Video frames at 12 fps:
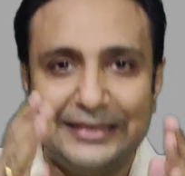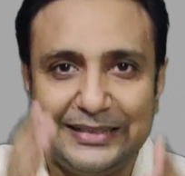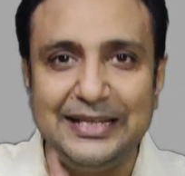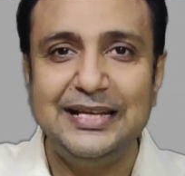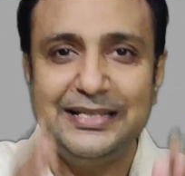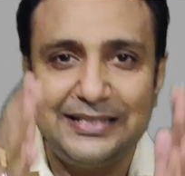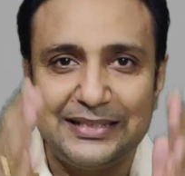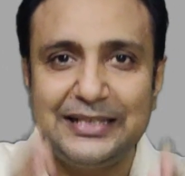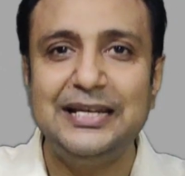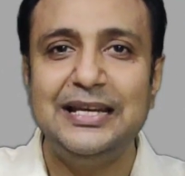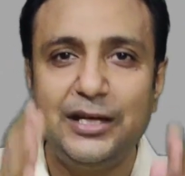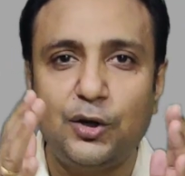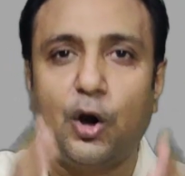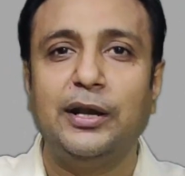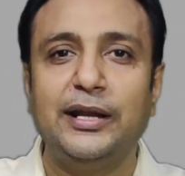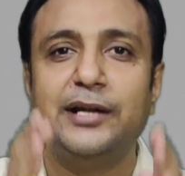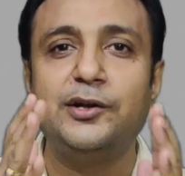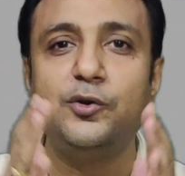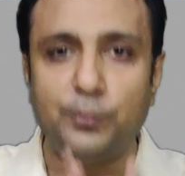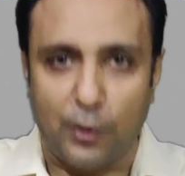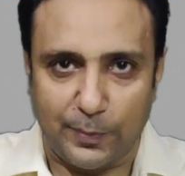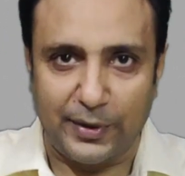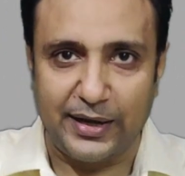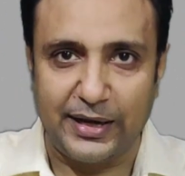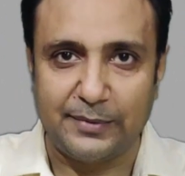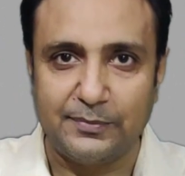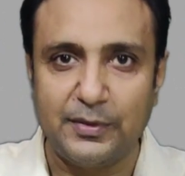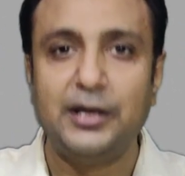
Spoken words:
these three colligative property.